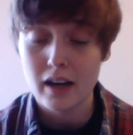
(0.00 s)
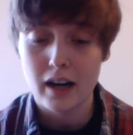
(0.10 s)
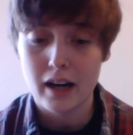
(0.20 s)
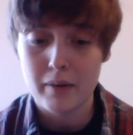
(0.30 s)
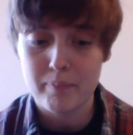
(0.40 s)

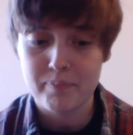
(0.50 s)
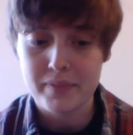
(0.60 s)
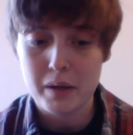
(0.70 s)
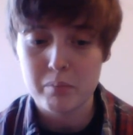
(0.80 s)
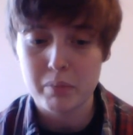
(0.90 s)

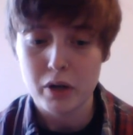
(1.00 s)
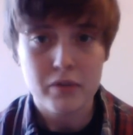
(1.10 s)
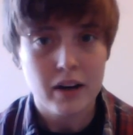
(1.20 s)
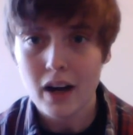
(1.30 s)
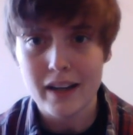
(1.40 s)
But
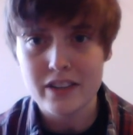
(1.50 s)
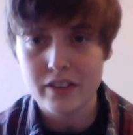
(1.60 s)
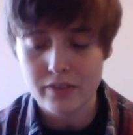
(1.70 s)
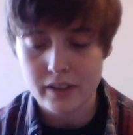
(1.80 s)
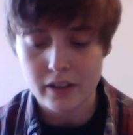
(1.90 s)
overall, I
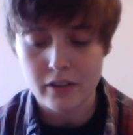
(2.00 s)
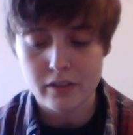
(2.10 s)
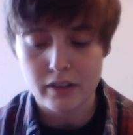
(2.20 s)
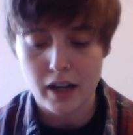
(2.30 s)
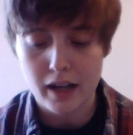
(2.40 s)
just feel
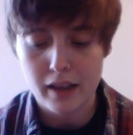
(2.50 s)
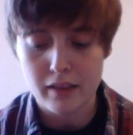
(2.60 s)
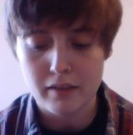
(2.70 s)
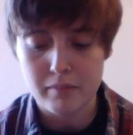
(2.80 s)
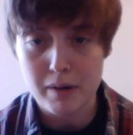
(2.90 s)
not
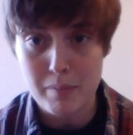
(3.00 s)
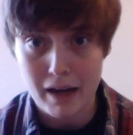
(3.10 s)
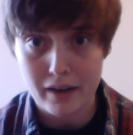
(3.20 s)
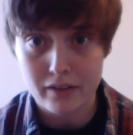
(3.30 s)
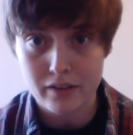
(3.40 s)
my
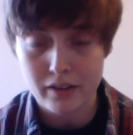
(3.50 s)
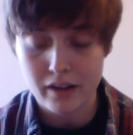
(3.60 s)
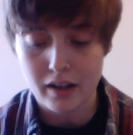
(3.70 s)
best.